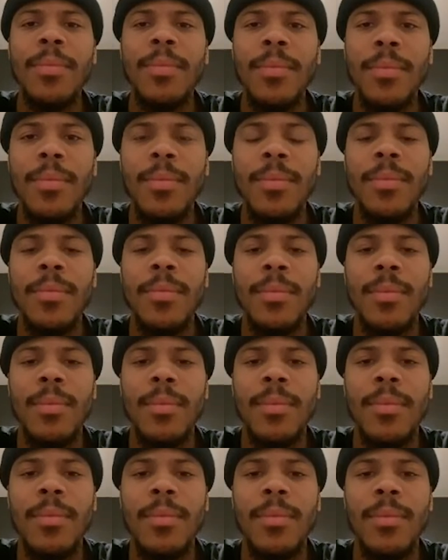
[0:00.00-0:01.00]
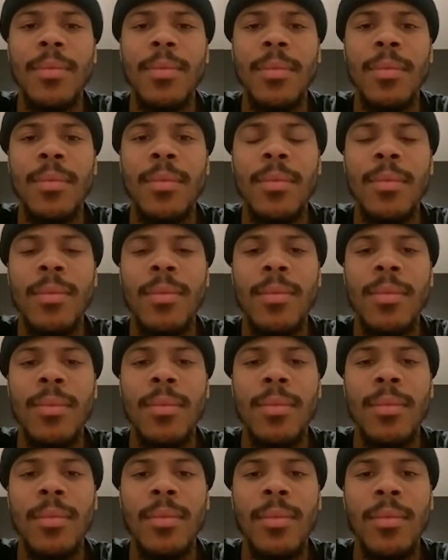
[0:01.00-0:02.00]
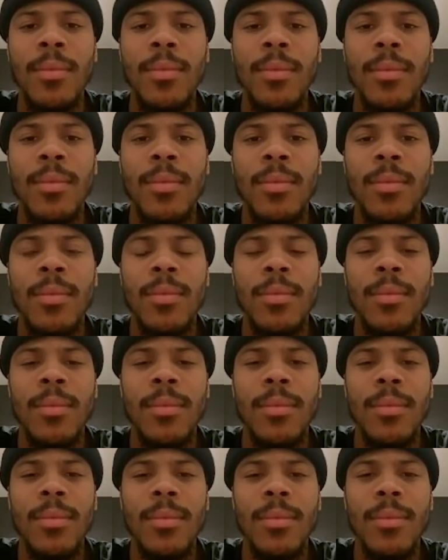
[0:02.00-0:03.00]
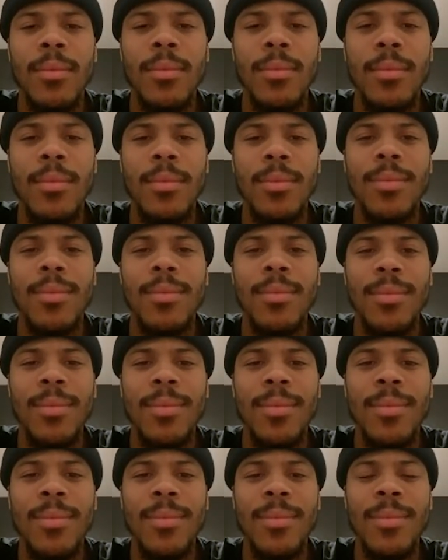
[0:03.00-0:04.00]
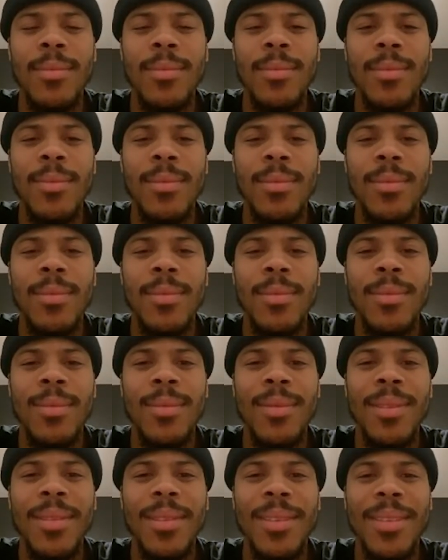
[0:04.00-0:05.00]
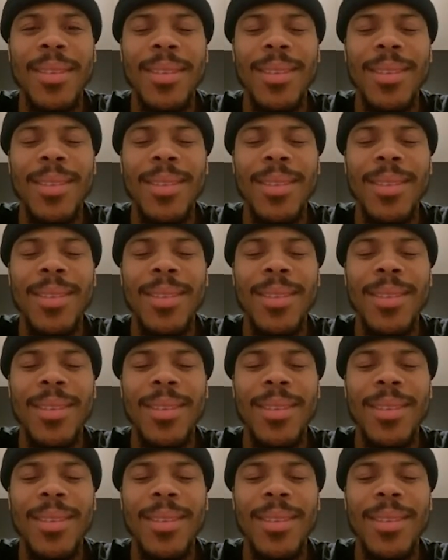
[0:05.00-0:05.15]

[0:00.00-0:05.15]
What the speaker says: (not speaking)